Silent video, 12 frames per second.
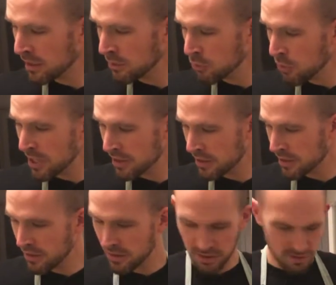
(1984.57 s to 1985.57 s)

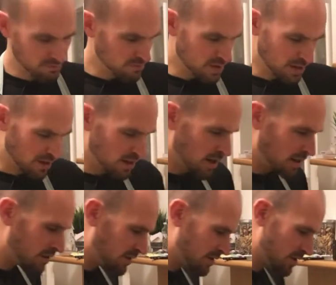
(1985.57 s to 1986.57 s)
with the
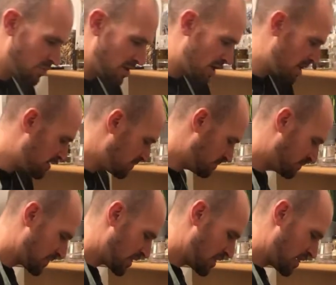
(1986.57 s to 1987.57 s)
onions in the pan.
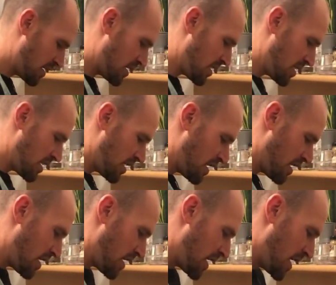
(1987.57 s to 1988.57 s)

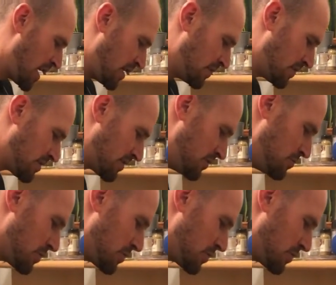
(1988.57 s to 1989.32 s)
And you